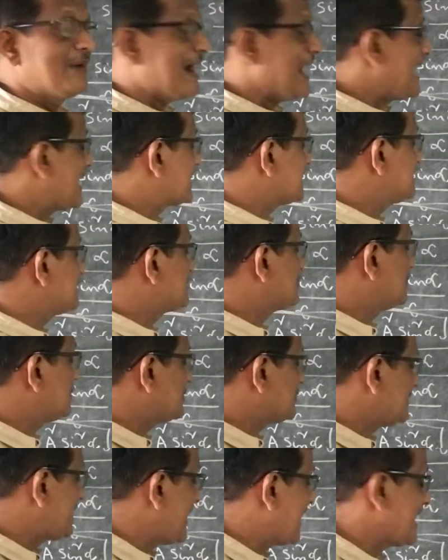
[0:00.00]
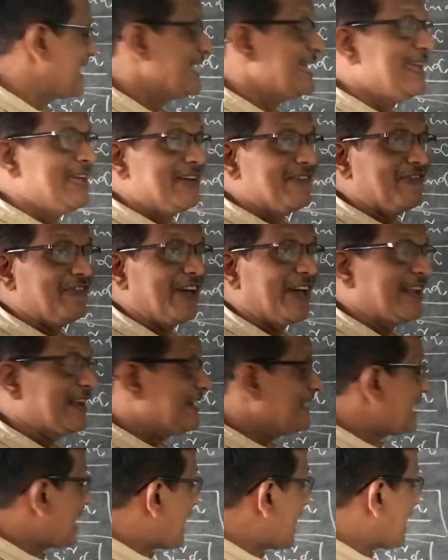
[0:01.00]
R is equal to A, when
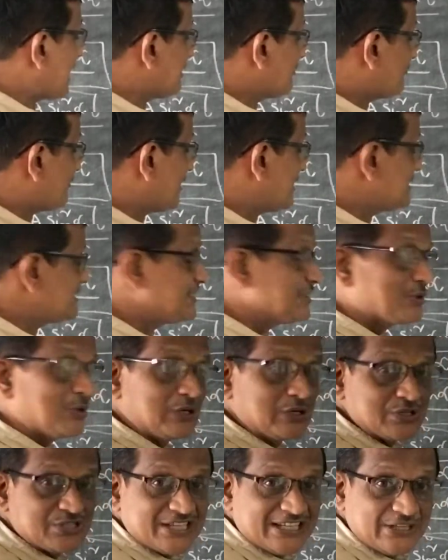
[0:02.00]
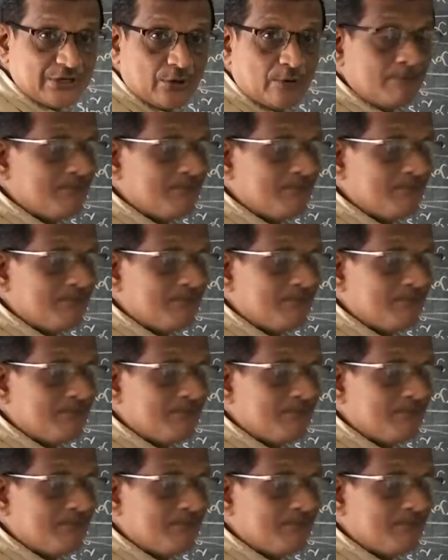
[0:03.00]
alpha is equal to 0.